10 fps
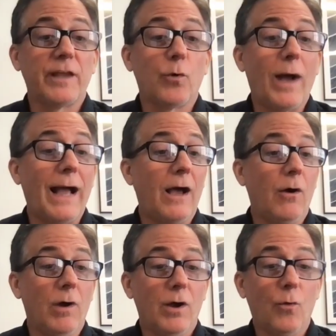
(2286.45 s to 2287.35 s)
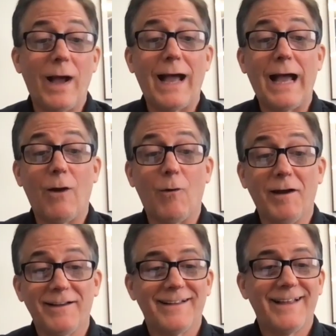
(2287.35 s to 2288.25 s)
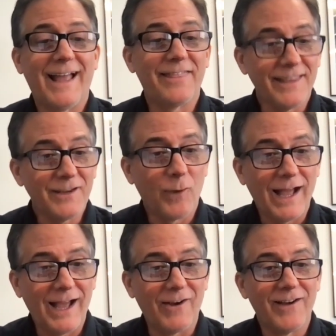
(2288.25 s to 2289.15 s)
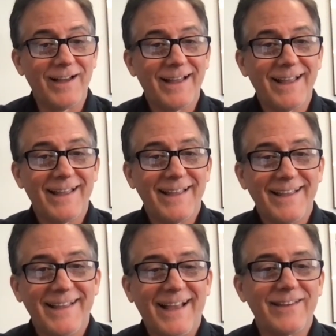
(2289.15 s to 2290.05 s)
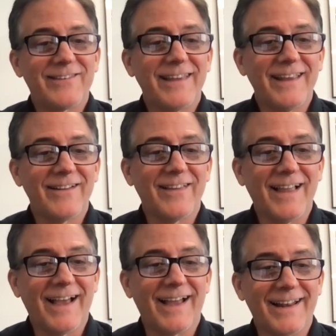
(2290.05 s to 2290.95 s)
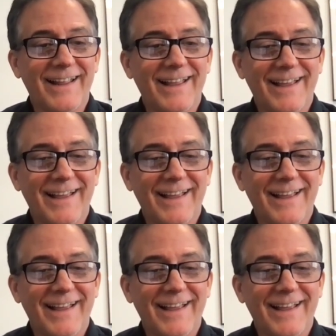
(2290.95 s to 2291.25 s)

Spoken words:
just like, wow. Wow. I think, wow. I say it a lot.